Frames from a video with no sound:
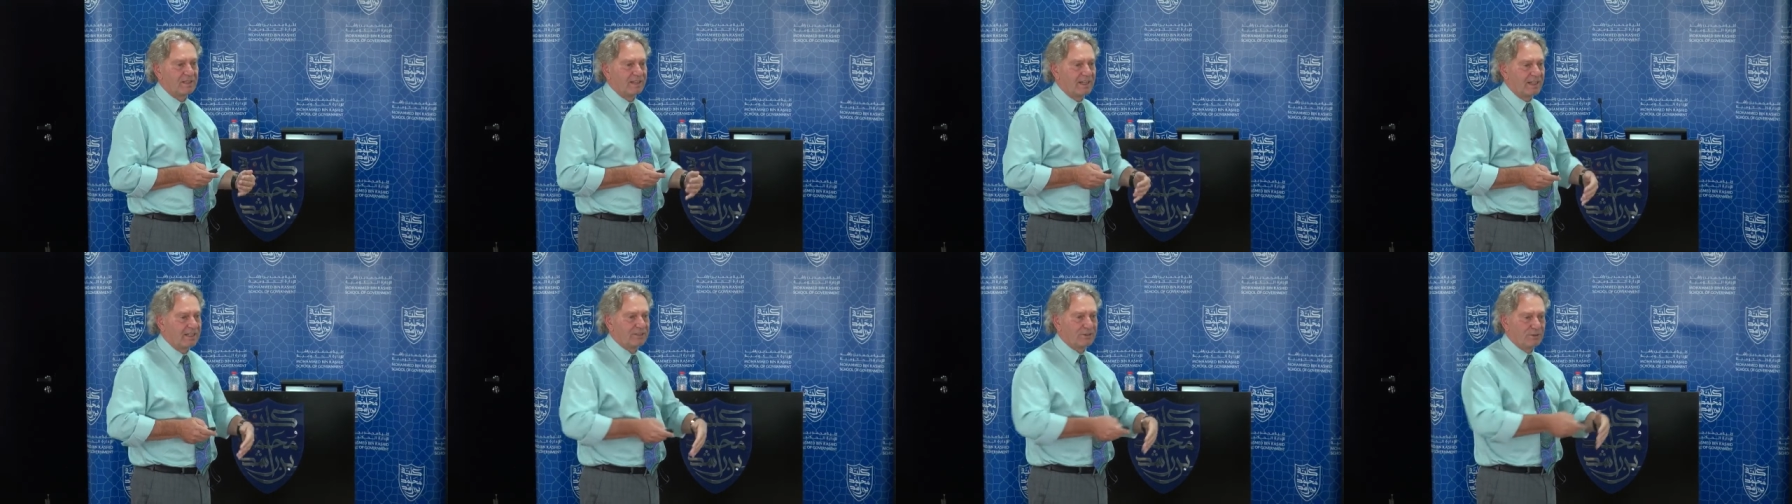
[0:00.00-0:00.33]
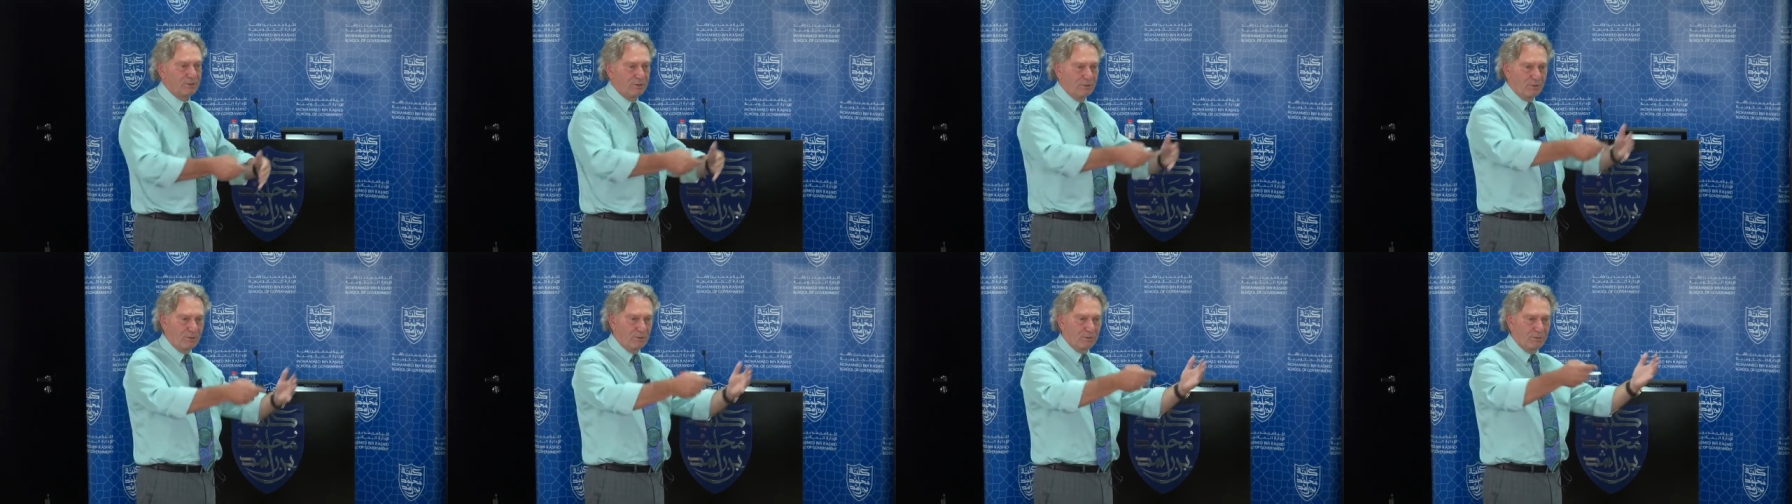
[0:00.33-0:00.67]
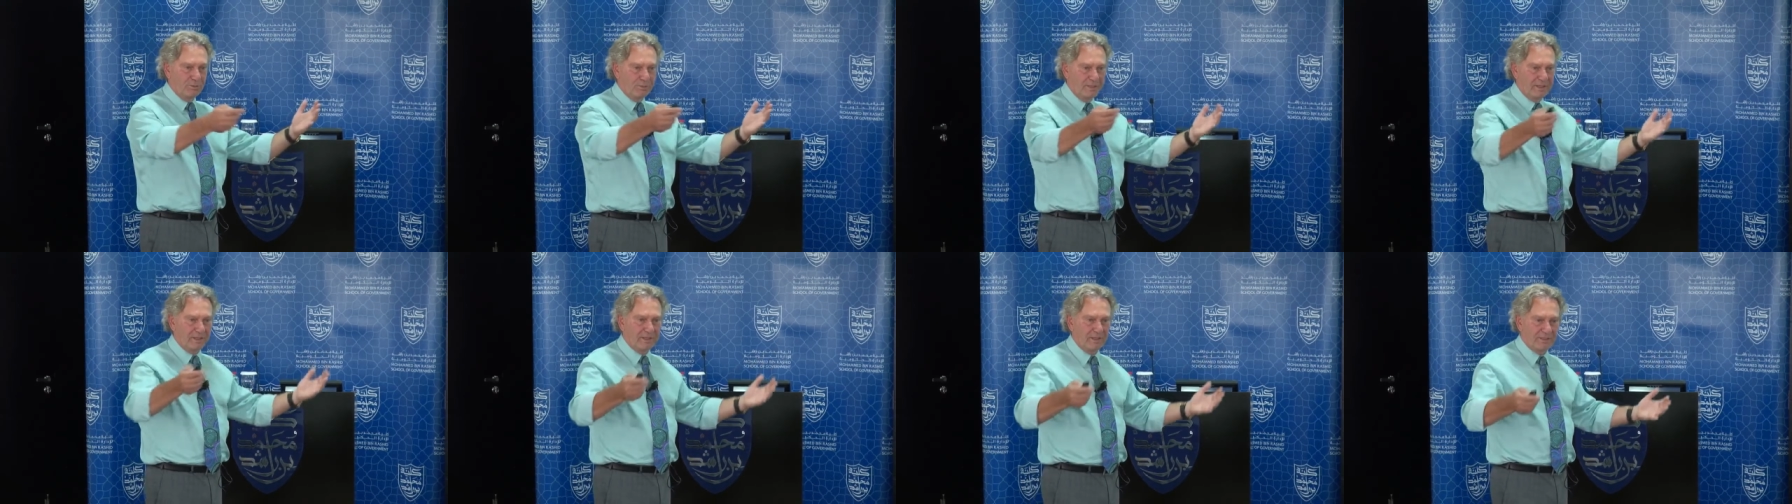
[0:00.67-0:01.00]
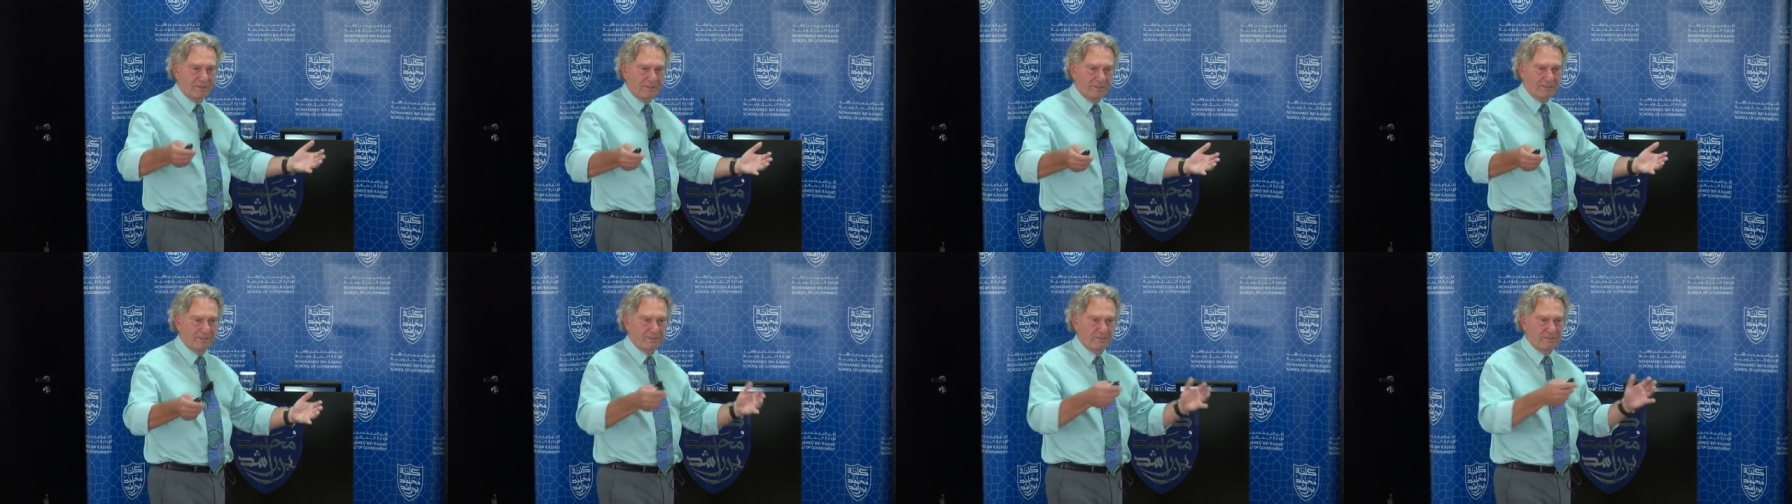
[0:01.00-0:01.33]
And the old
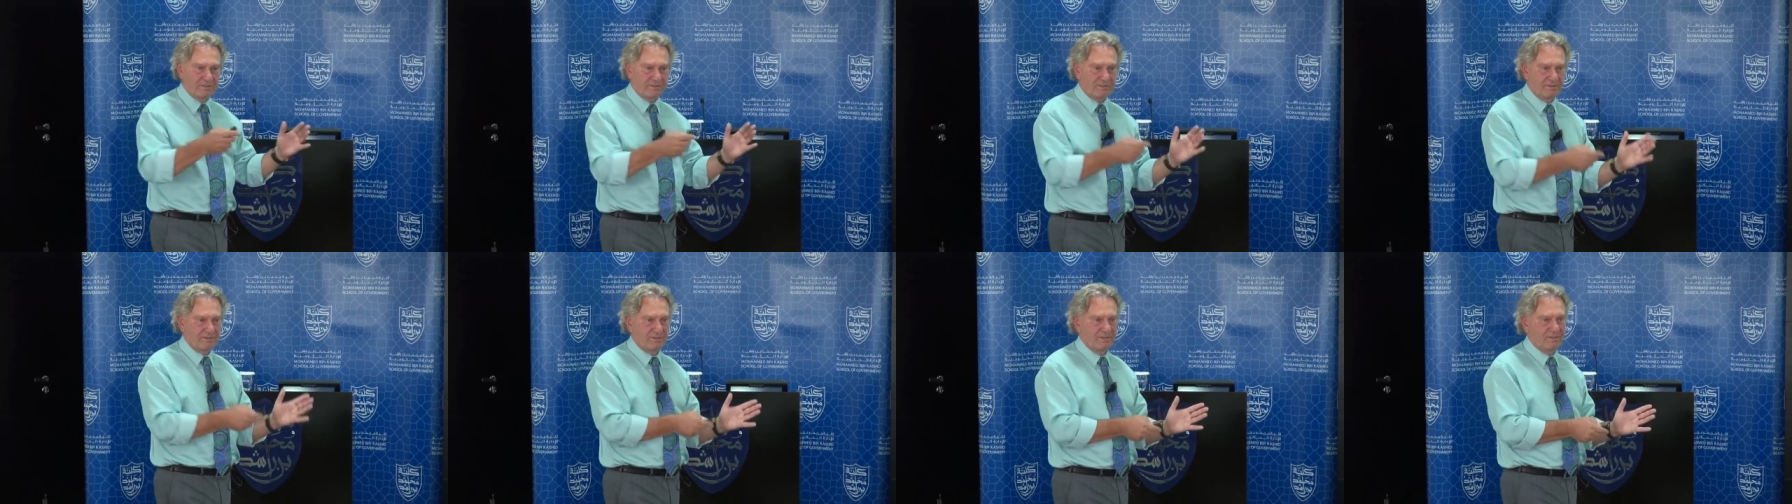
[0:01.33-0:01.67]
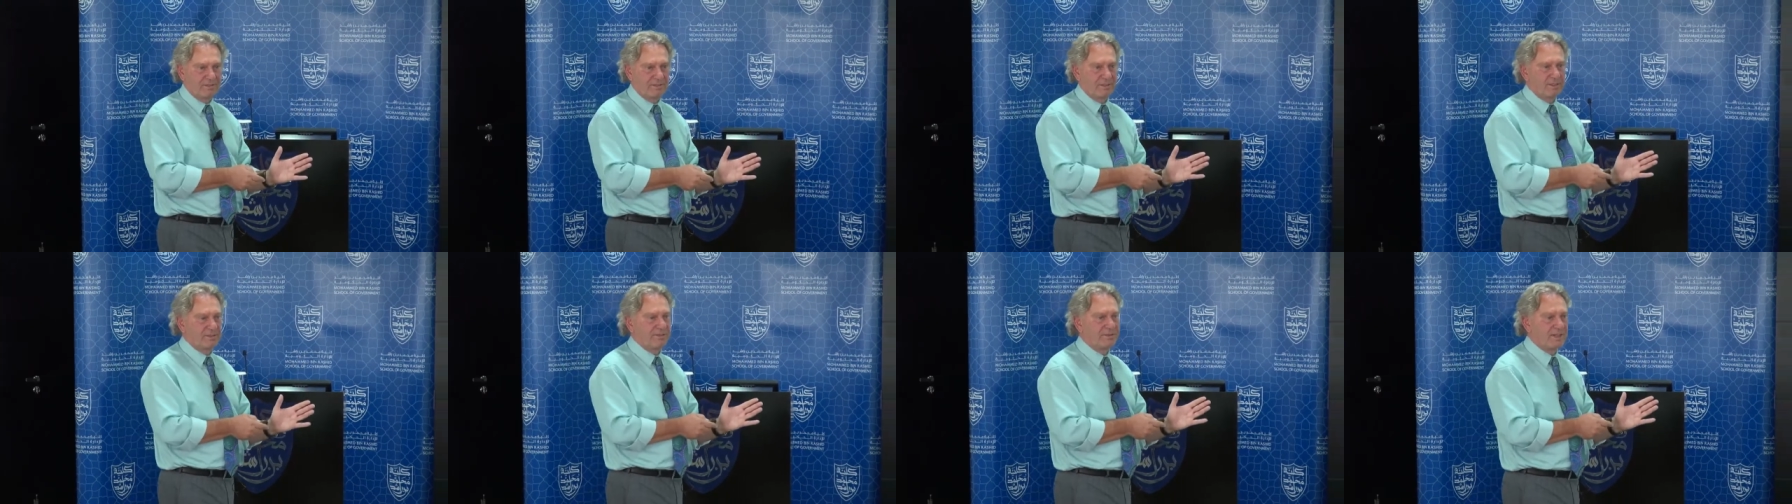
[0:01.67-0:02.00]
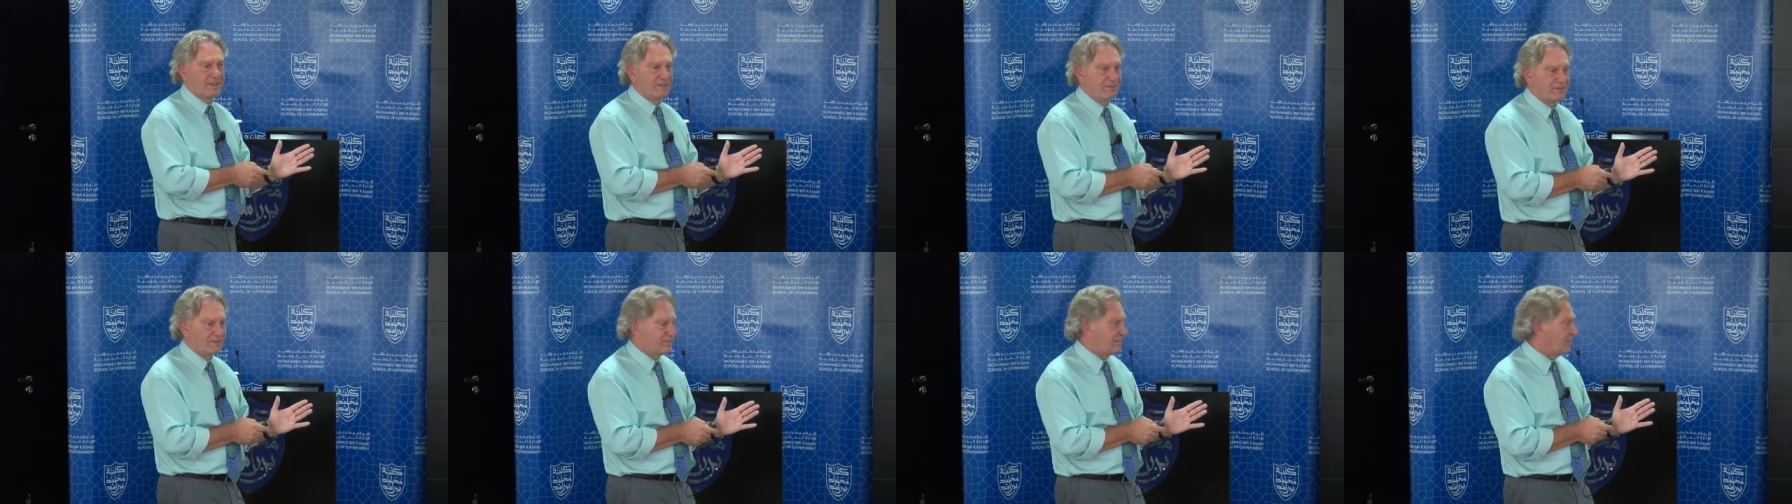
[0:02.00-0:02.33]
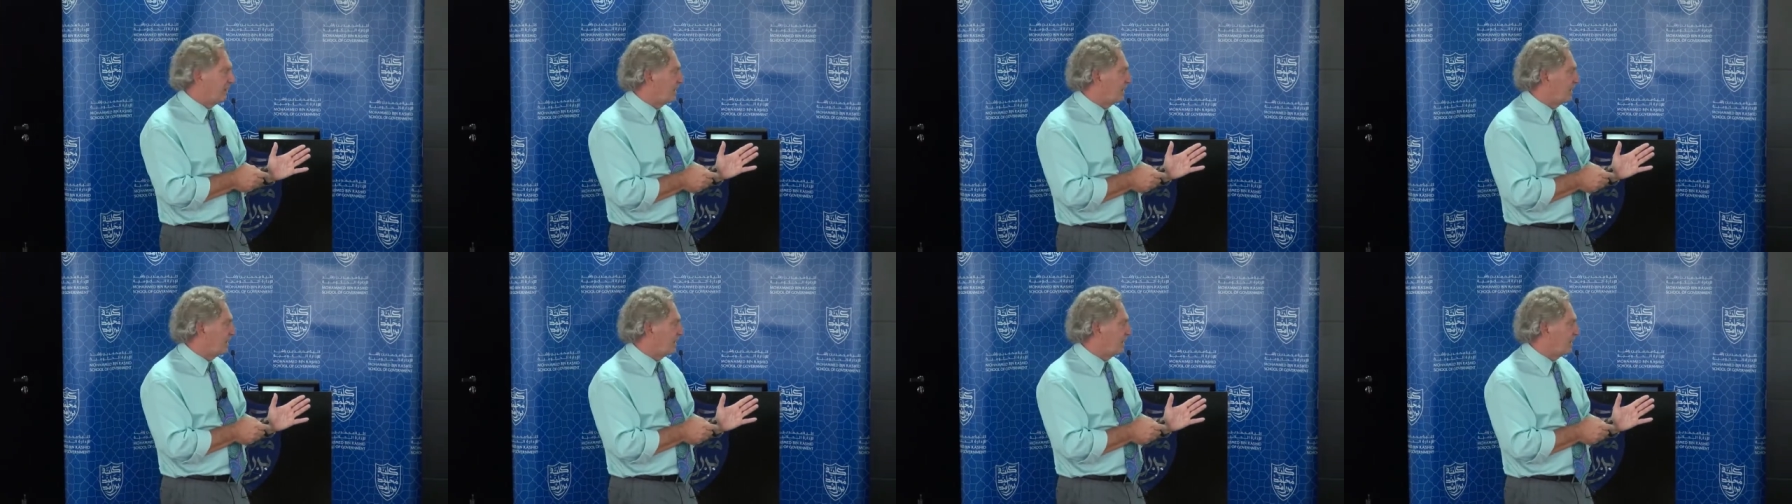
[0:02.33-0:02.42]
mills around